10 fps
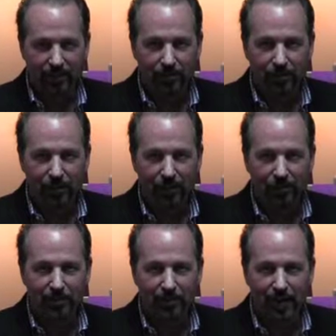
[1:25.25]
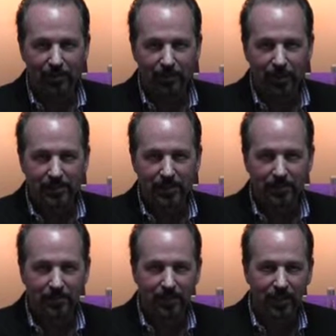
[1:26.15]
And there's a lot of other diet plans
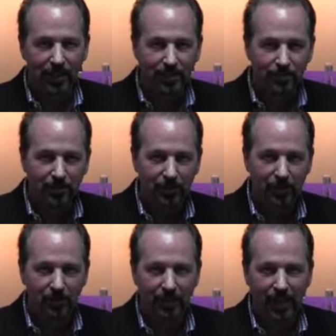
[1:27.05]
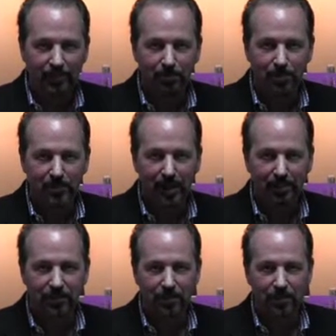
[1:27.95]
and then hundreds of other diet books
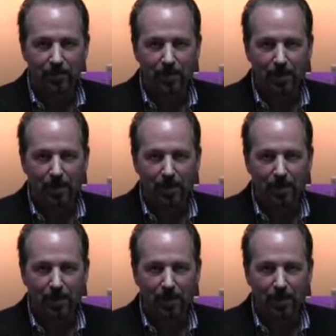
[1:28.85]
out there.